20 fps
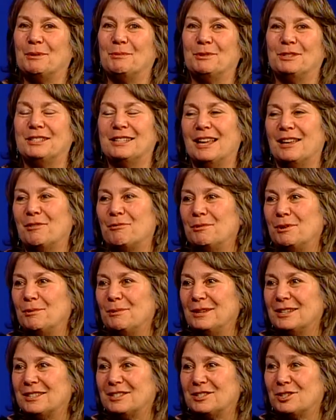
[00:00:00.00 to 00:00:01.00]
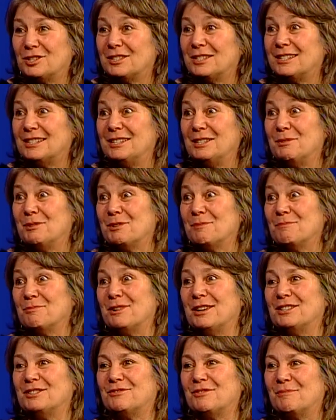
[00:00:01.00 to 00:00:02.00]
It would take three weeks just to
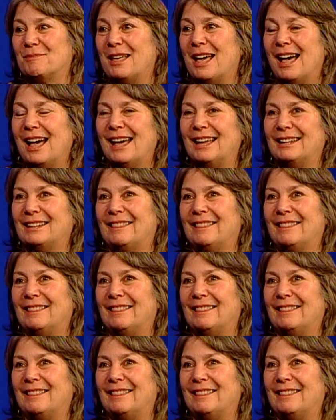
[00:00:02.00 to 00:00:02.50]
decompress from that.